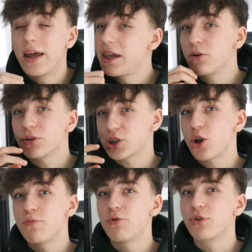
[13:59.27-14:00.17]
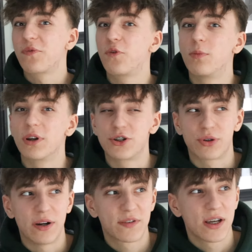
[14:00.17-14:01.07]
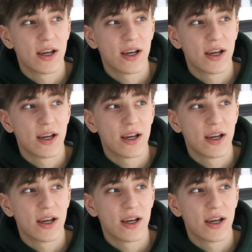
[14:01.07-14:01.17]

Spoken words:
He got so bored of Formula Drift